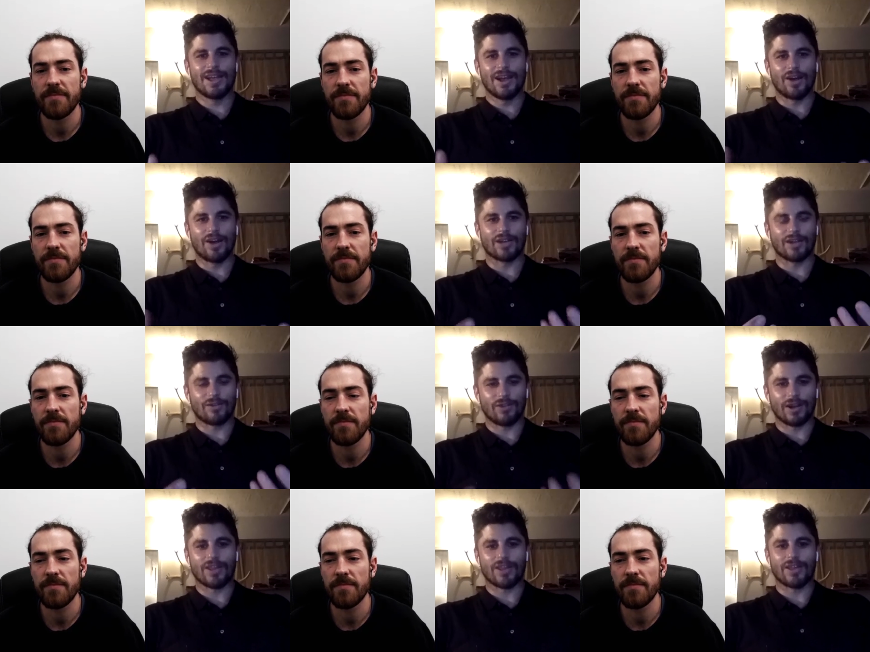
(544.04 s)
Speaker 1: I was like,
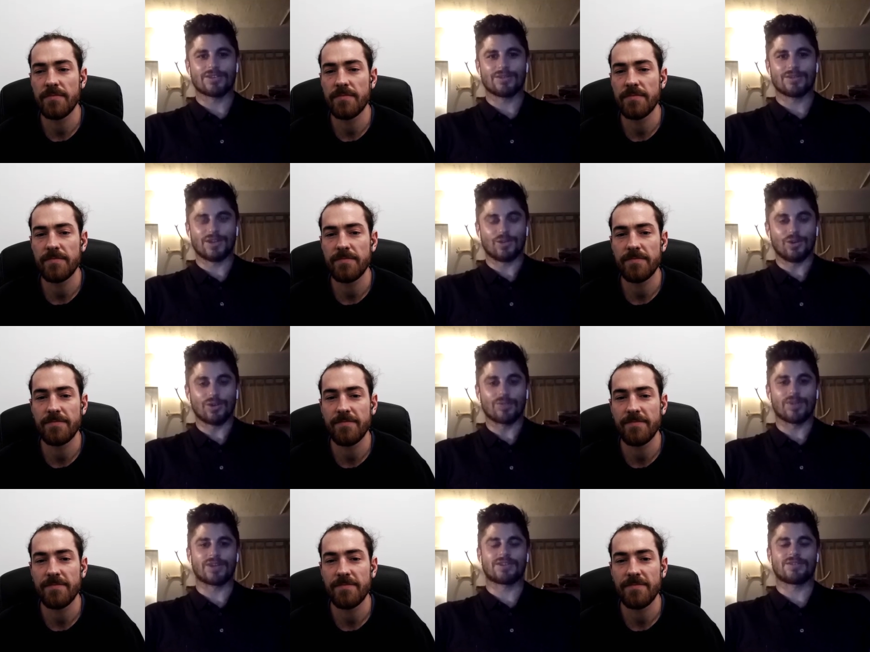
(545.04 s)
fuck, that's that's
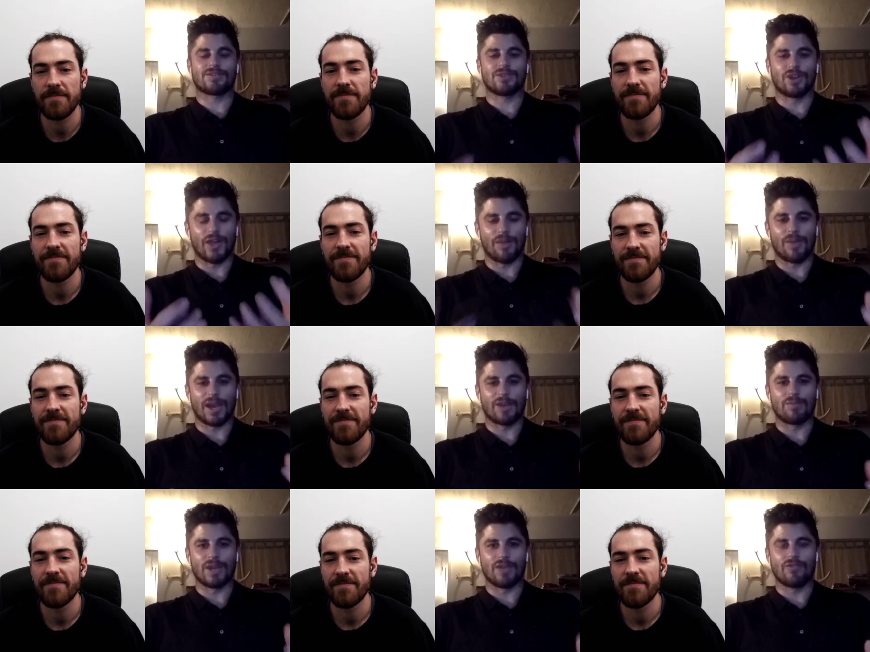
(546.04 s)
awesome. That's you know, that
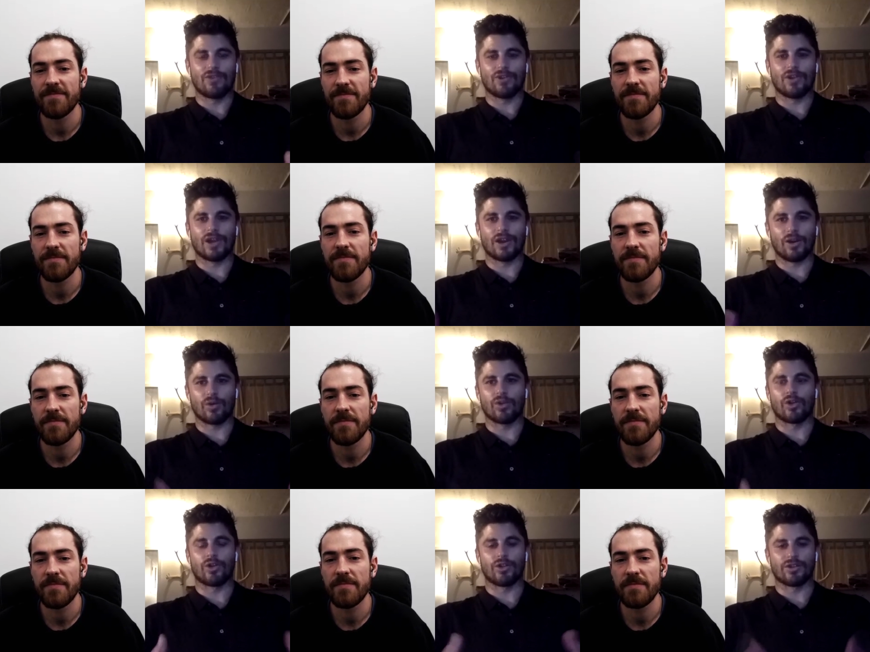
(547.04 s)
made me feel like oh, a
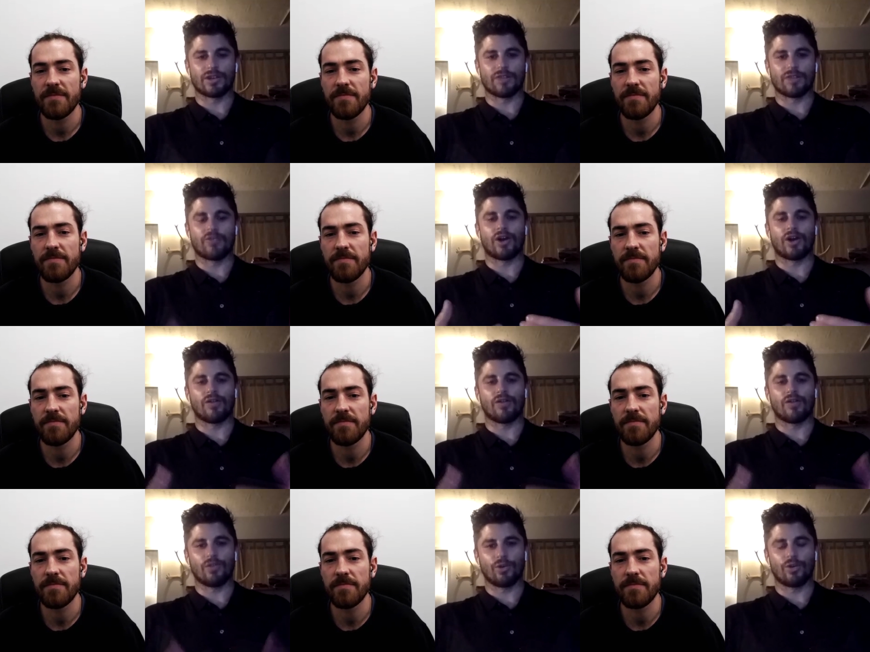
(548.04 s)
lot of the stuff that I've
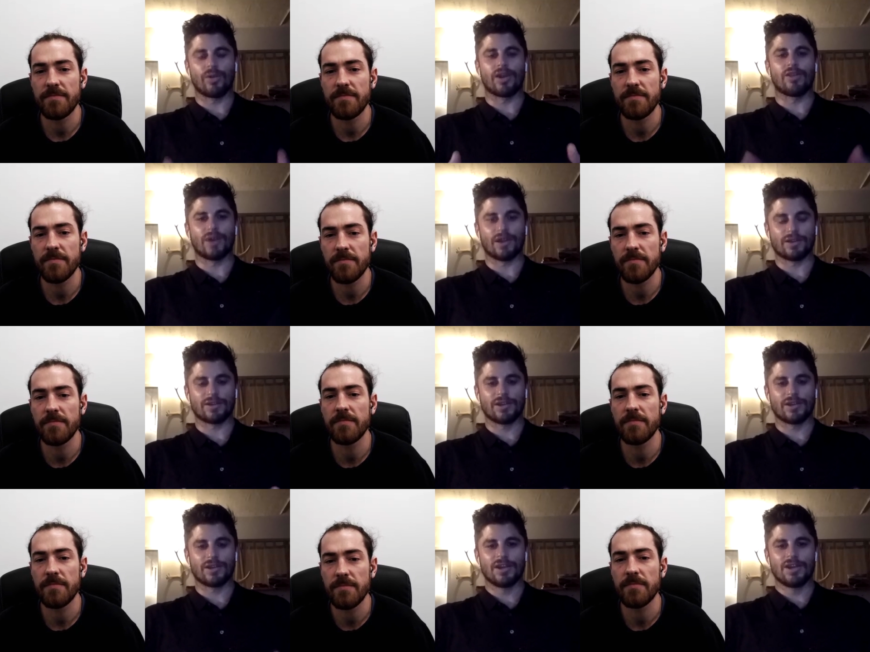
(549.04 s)
thought about in the past.
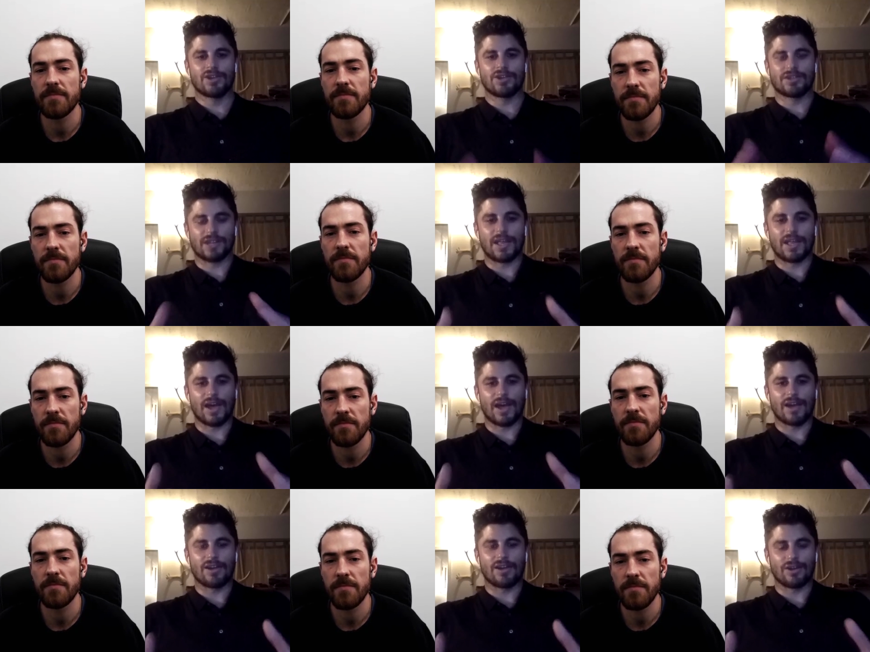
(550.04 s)
Just seeing
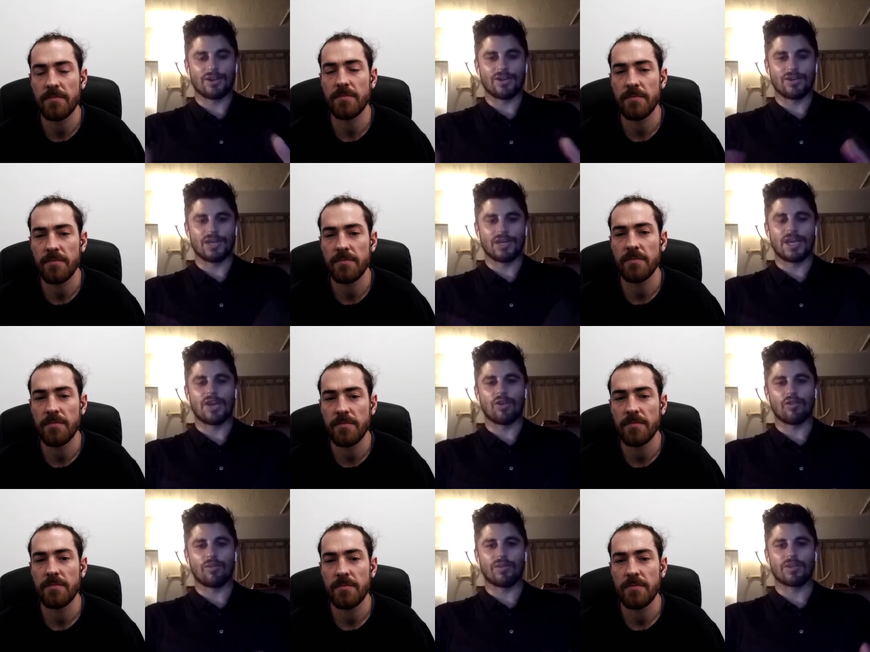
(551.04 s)
that, you know, you, you
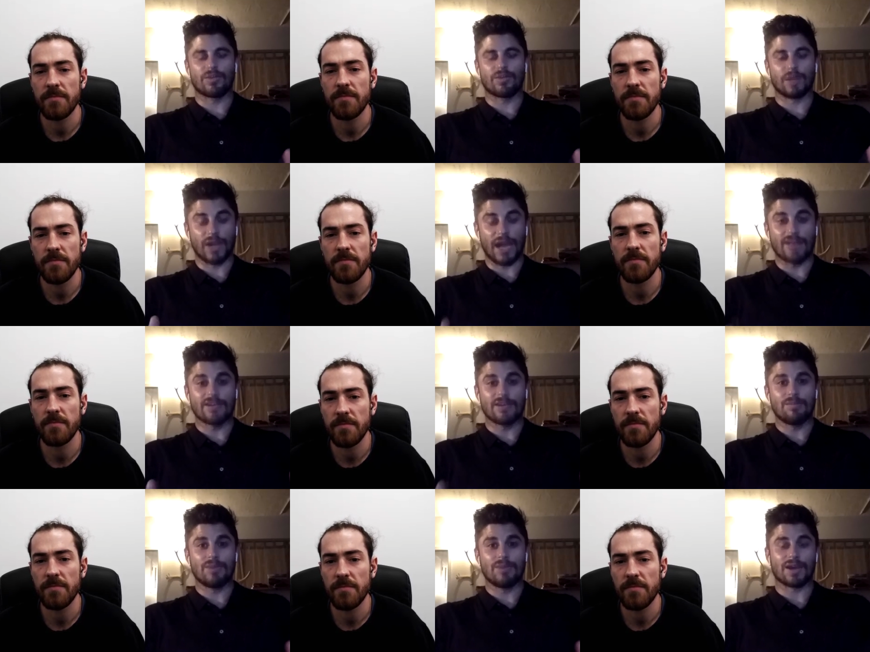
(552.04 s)
hear it from these people, it has
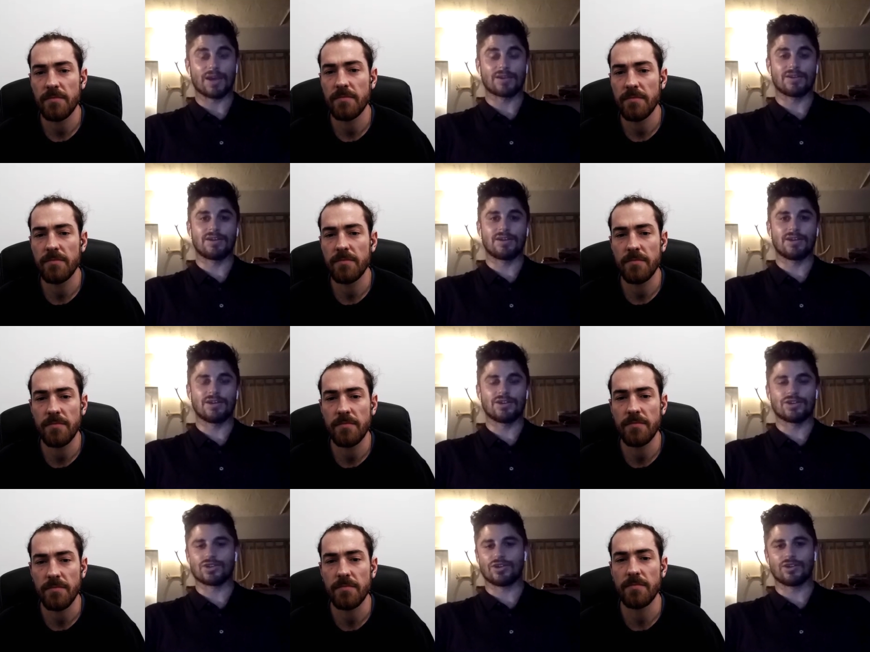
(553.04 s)
an impact, and it,
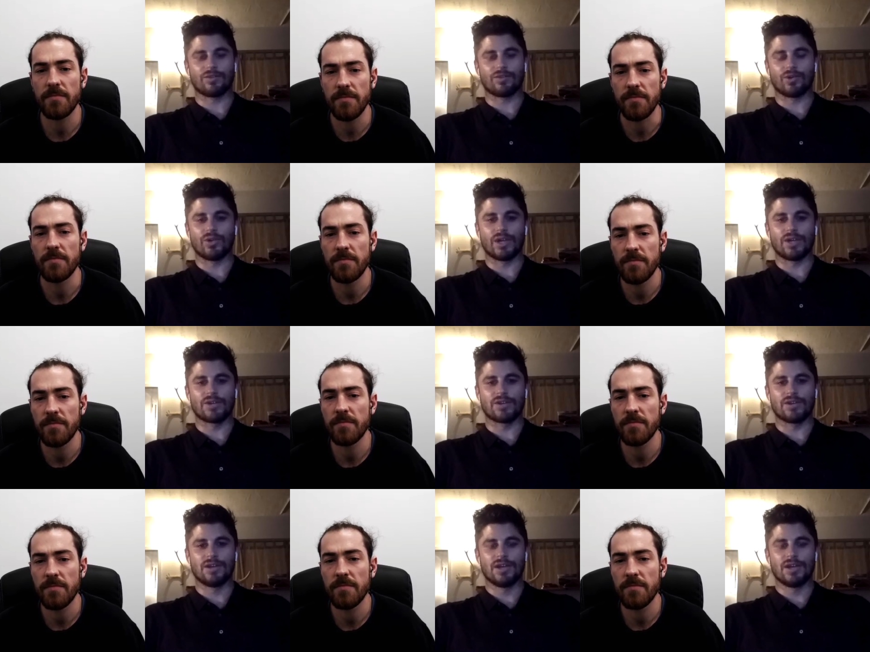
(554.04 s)
it just shows we all need
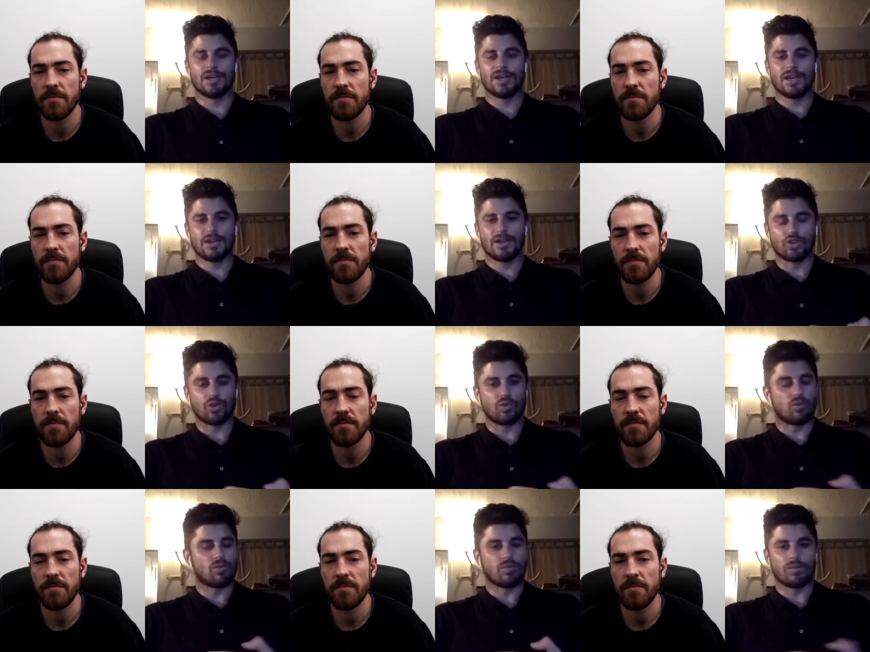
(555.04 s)
to
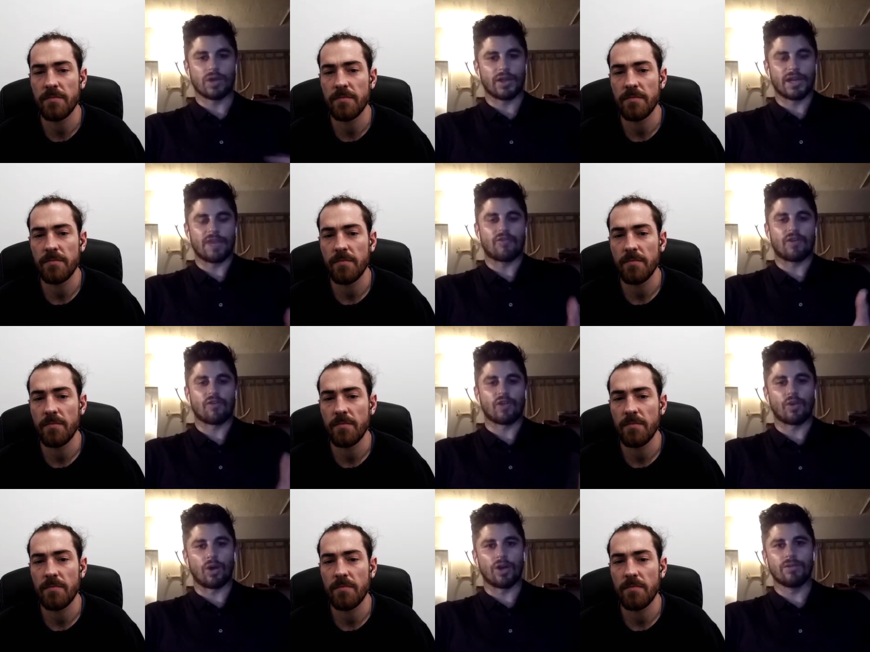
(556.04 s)
do. I think if
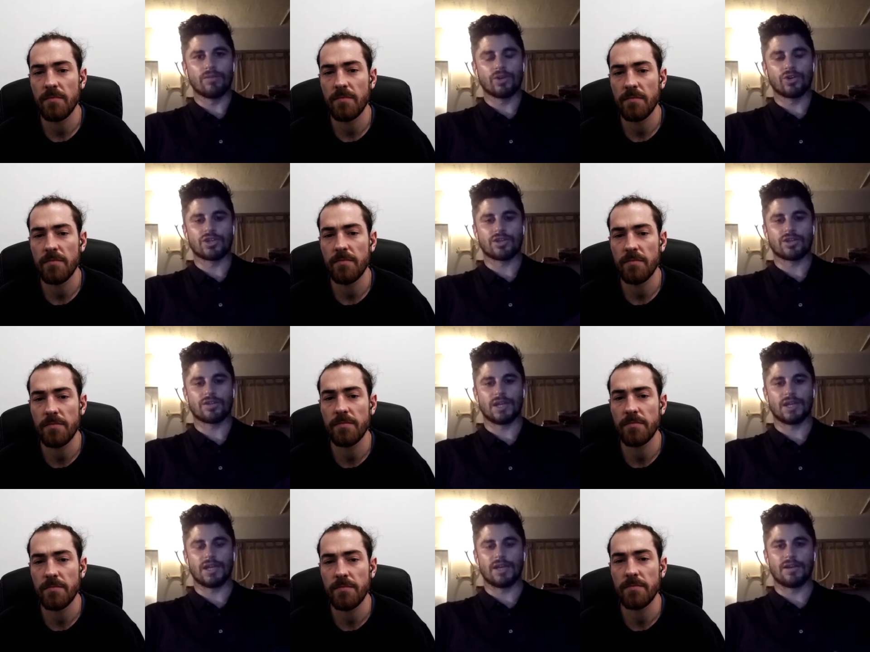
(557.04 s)
everyone could just
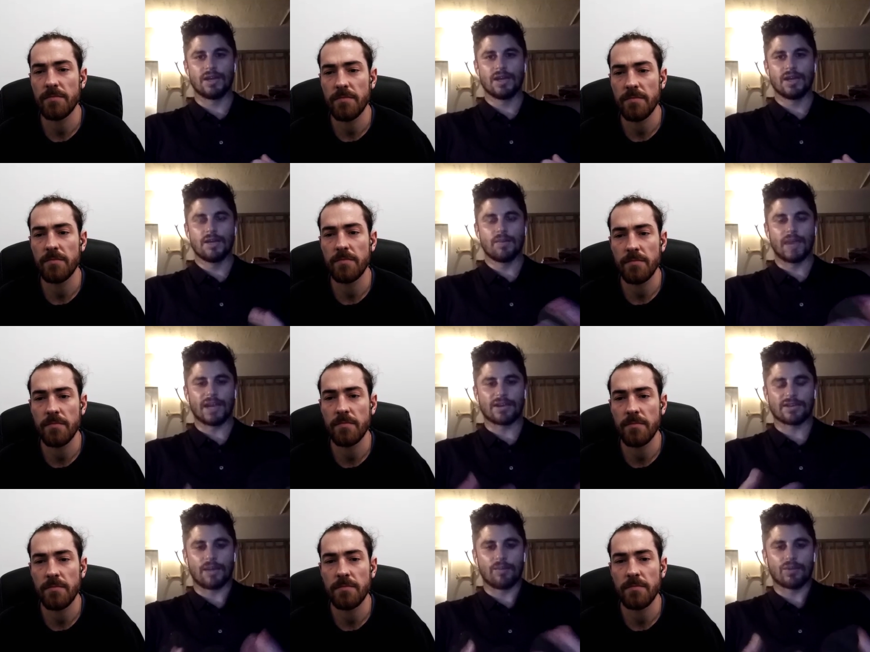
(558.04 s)
in, make
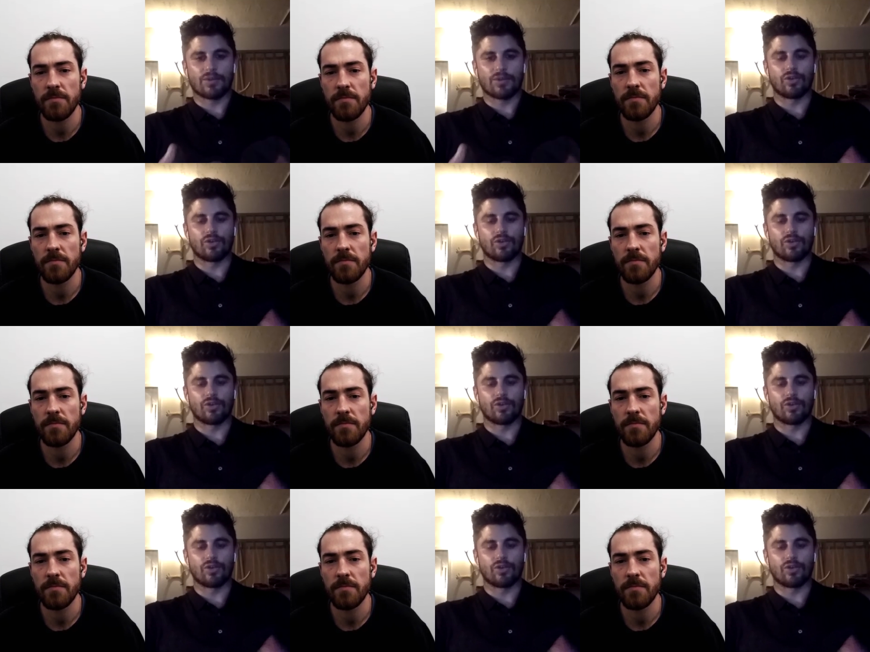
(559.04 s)
some sort of